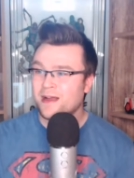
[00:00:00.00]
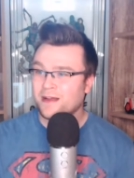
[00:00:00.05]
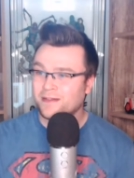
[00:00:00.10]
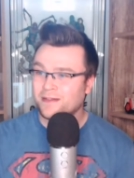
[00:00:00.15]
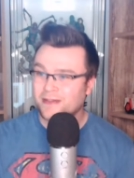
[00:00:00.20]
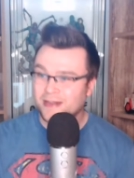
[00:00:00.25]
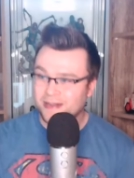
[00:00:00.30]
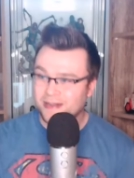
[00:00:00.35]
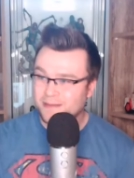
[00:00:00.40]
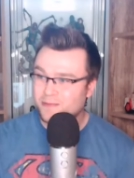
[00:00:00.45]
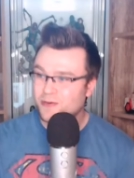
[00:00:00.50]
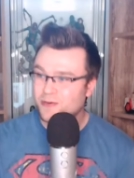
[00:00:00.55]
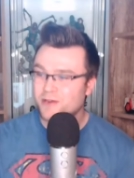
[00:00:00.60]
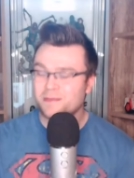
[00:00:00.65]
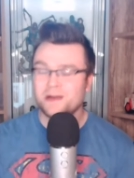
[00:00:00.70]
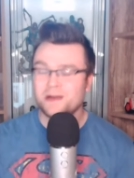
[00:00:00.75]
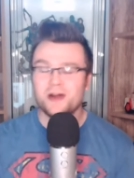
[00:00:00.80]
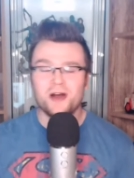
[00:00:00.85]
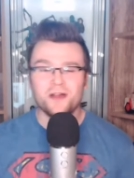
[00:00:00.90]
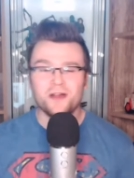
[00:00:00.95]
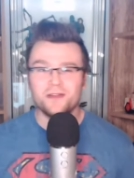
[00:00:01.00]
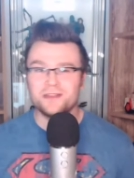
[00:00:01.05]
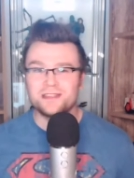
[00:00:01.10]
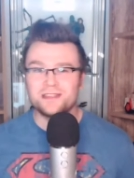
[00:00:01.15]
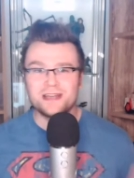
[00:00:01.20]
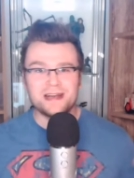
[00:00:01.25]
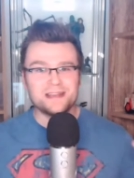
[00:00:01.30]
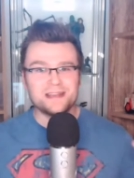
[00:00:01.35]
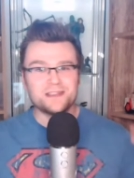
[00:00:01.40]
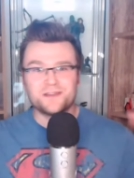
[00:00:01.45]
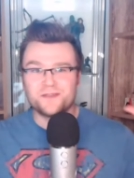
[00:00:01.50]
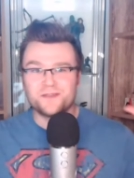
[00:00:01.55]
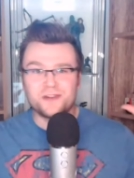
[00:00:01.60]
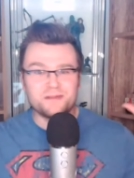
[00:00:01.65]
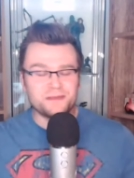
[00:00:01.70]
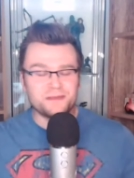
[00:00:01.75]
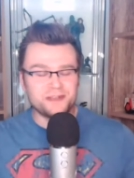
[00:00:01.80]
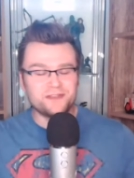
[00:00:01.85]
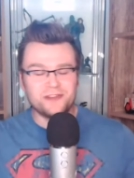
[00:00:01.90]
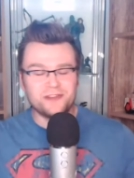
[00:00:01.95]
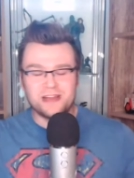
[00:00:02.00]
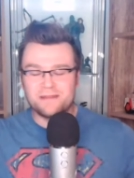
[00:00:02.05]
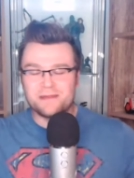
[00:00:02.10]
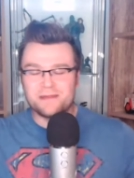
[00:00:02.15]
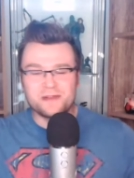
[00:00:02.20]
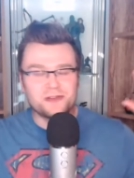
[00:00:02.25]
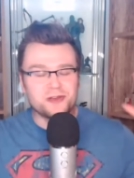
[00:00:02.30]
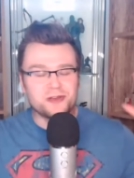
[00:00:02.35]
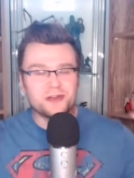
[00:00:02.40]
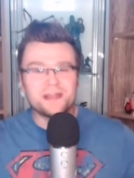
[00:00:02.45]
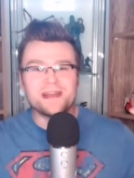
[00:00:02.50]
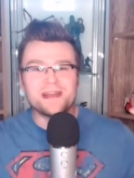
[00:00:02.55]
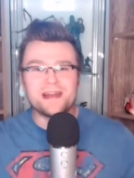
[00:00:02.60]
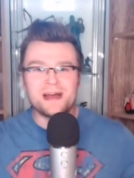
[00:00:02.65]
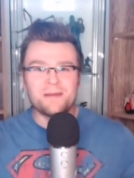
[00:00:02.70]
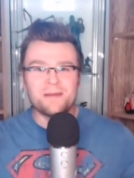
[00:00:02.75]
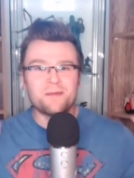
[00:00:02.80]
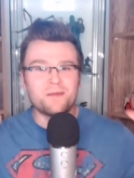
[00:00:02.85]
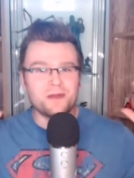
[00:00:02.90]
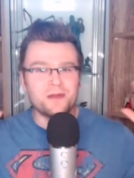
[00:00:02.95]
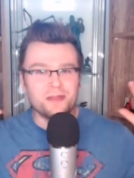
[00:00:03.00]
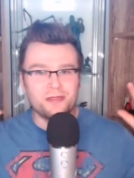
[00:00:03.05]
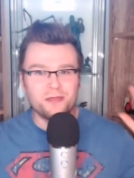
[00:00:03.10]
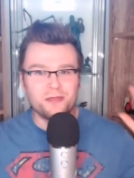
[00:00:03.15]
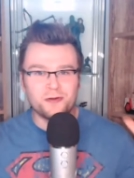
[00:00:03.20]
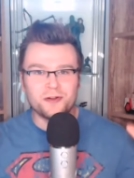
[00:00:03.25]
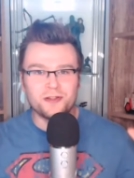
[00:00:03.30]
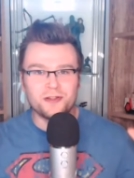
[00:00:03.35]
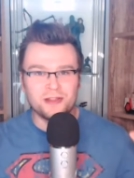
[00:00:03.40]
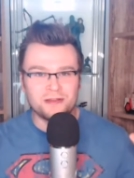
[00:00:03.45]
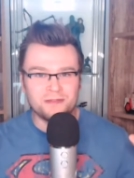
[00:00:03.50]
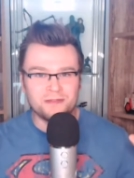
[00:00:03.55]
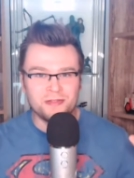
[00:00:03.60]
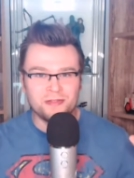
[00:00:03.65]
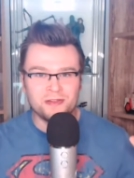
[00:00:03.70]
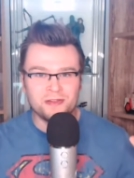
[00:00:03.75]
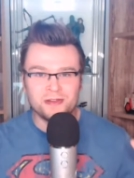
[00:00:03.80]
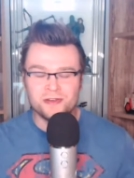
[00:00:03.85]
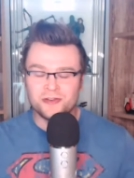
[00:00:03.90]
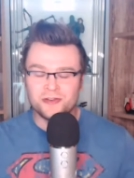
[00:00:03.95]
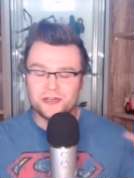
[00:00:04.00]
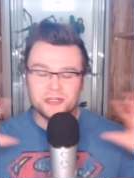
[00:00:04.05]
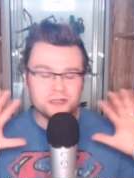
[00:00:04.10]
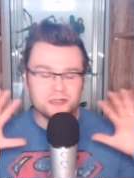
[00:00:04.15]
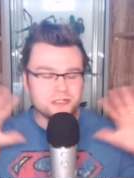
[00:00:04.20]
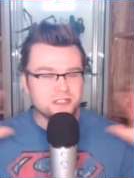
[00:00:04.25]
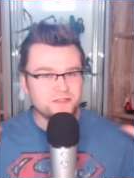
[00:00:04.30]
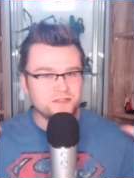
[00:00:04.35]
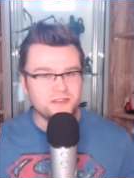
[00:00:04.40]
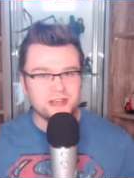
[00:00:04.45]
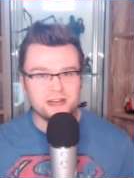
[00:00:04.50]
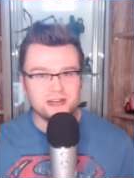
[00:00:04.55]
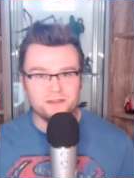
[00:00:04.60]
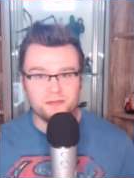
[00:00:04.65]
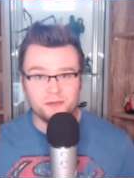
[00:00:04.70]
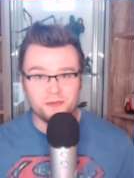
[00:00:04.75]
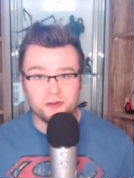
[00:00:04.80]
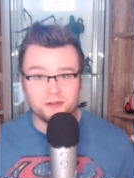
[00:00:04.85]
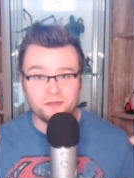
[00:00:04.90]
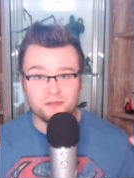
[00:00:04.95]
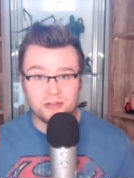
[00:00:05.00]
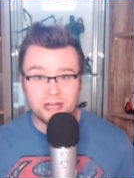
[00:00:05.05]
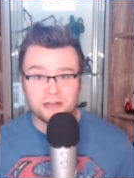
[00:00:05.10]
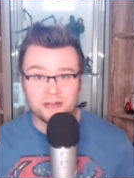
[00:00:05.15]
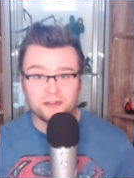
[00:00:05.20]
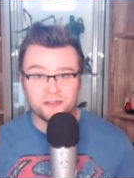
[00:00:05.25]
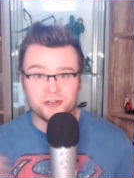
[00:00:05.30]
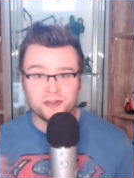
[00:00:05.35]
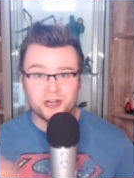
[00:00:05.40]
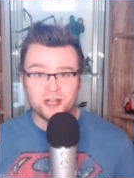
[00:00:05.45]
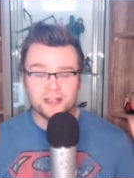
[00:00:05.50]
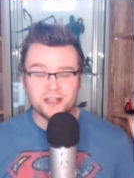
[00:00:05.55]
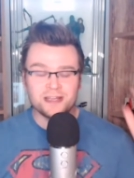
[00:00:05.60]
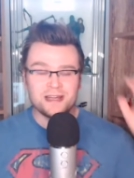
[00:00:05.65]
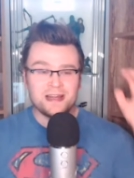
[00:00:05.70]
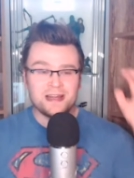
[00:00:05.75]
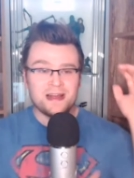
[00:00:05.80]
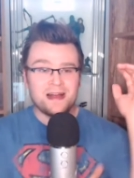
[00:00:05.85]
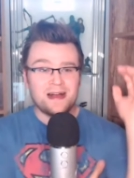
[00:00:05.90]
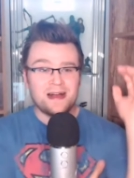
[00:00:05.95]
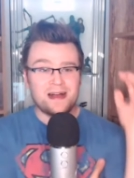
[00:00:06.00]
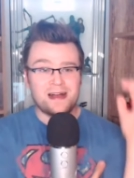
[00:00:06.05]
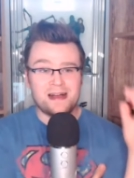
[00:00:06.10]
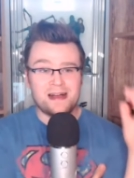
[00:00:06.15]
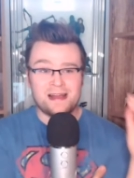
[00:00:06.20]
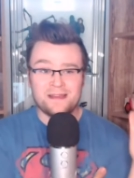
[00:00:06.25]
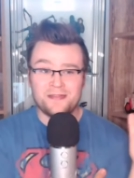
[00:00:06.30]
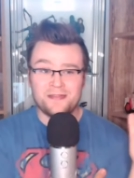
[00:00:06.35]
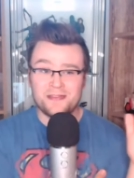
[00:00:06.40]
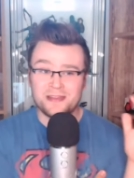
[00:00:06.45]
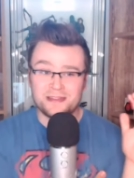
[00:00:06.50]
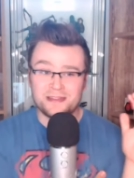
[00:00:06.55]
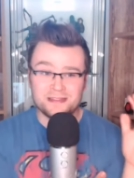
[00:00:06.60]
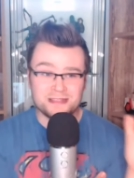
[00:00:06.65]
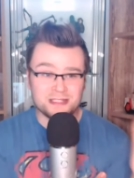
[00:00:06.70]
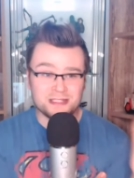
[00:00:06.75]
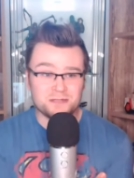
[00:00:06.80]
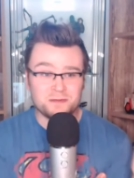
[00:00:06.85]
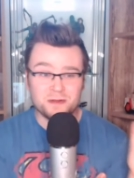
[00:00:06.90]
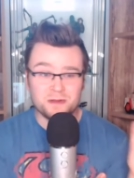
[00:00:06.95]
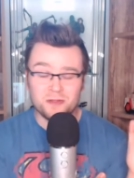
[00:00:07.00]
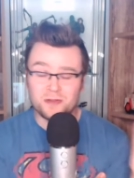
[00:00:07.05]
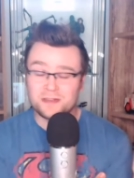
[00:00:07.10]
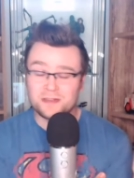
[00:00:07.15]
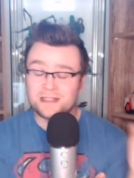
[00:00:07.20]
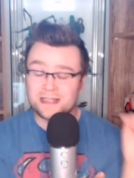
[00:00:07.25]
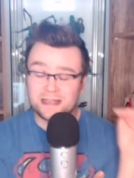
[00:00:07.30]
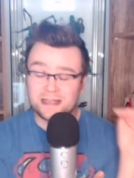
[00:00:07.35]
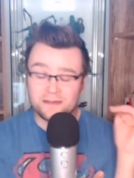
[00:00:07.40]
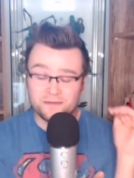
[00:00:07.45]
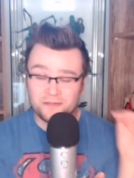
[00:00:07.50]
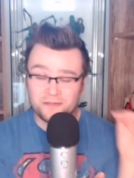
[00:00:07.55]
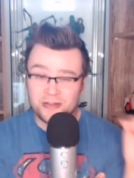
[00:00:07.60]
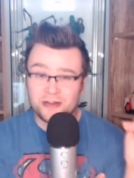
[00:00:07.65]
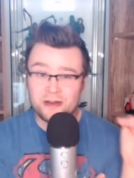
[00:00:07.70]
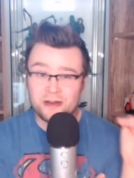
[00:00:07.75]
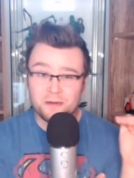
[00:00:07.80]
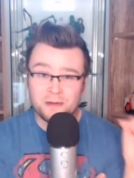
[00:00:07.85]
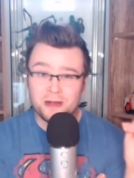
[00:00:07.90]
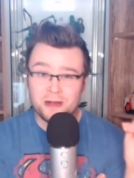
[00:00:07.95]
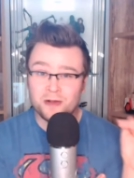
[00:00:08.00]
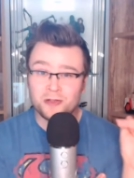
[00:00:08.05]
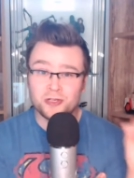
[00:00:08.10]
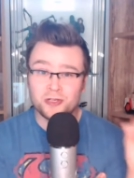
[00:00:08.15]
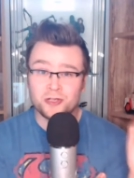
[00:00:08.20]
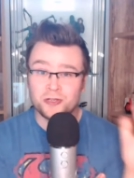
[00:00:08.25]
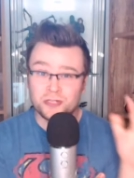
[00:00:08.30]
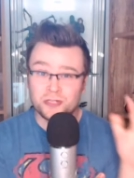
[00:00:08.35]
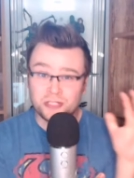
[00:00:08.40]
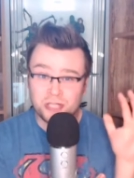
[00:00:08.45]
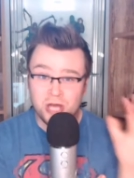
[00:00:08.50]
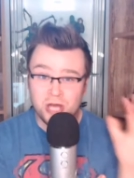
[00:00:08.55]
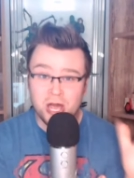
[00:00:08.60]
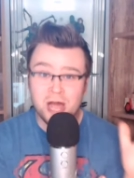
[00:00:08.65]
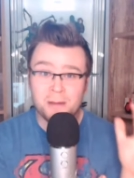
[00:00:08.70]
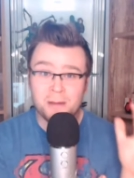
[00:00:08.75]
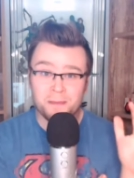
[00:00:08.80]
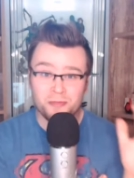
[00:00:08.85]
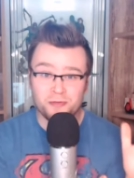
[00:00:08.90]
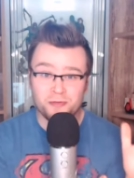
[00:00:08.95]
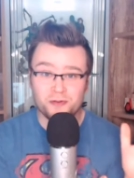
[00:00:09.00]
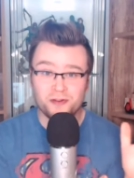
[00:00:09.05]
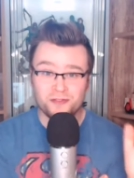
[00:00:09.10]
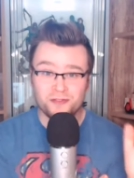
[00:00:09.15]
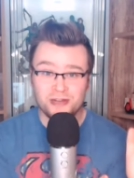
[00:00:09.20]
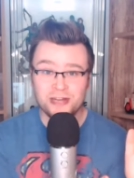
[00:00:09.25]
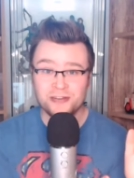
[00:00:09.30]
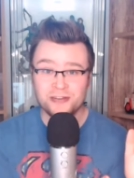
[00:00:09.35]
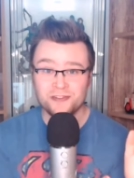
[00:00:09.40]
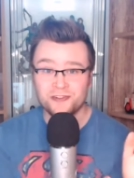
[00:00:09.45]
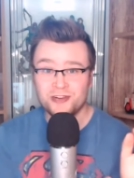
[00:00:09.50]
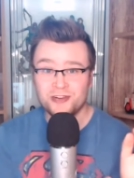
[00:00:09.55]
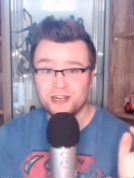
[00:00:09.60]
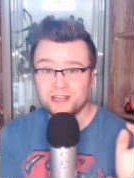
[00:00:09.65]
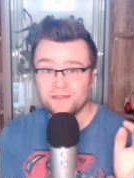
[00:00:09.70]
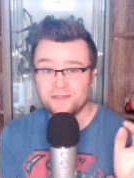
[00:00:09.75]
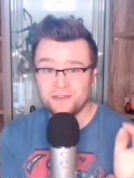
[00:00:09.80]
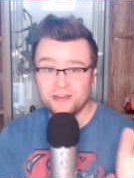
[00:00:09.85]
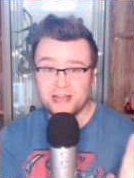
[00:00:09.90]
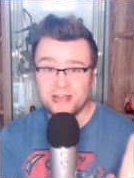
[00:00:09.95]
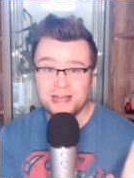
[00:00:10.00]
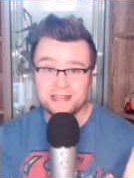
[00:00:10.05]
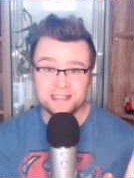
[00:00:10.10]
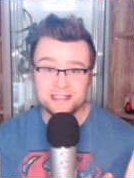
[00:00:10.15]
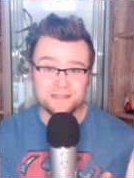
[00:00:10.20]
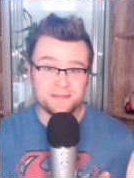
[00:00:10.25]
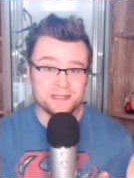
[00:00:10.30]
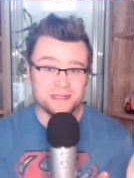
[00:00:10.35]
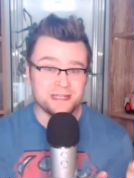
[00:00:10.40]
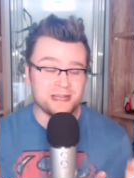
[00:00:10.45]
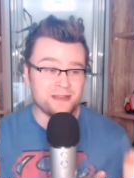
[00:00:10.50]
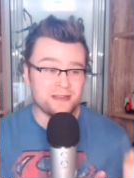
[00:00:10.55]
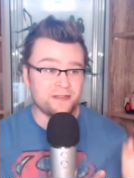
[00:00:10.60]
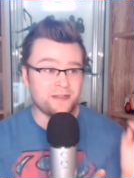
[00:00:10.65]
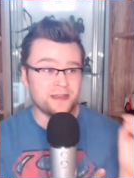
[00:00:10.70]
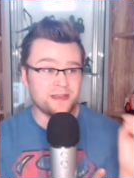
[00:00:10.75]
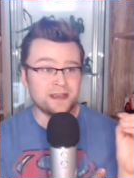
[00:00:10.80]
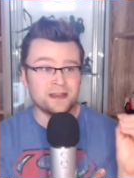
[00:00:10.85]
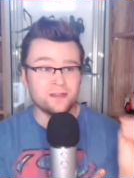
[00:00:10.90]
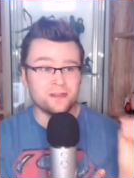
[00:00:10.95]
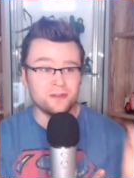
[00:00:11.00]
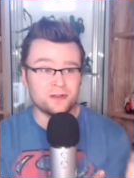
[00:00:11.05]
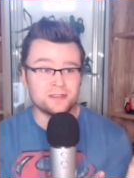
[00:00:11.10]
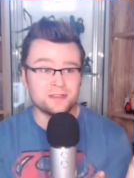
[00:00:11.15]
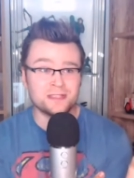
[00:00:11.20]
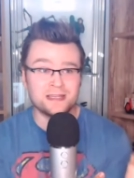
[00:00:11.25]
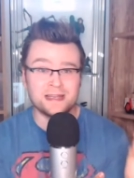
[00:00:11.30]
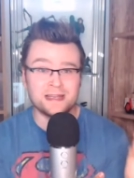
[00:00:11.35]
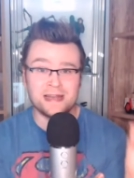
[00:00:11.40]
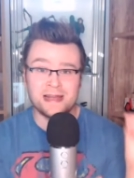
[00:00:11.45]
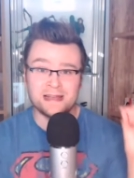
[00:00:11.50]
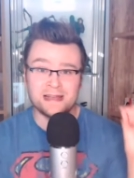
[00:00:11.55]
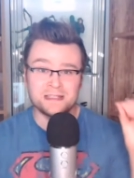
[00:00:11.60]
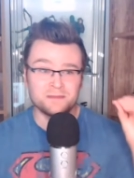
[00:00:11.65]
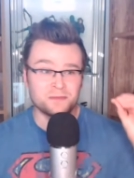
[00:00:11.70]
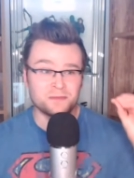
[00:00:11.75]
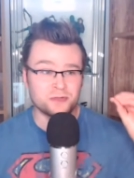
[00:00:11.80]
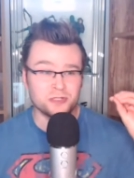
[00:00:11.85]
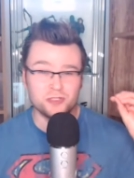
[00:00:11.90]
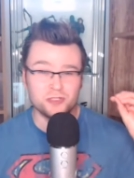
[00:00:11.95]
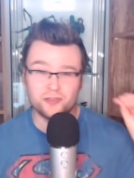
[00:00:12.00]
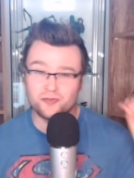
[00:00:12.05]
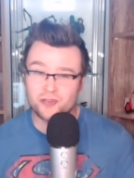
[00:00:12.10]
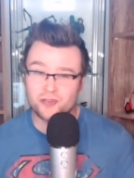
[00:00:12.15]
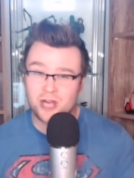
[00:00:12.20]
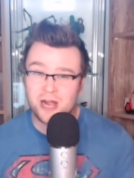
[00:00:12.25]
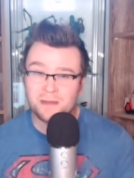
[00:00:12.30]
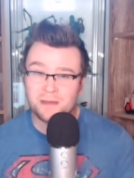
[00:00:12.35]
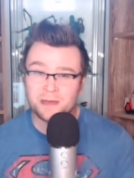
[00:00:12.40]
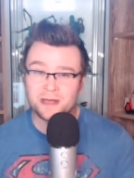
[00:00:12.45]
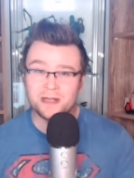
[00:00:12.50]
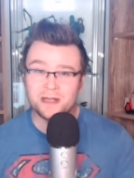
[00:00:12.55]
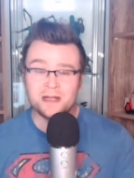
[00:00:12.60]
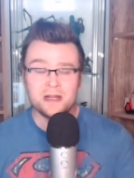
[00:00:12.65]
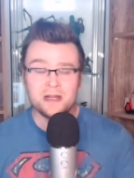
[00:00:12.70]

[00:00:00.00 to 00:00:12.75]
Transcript: Natalie Portman, all those guys over at Marvel have been cooking up with Thor Love and Thunder. Huge fan of Thor Ragnarok. I think this one looks like it very well could top Thor Ragnarok, if you ask me. I think it looks like it has more drama,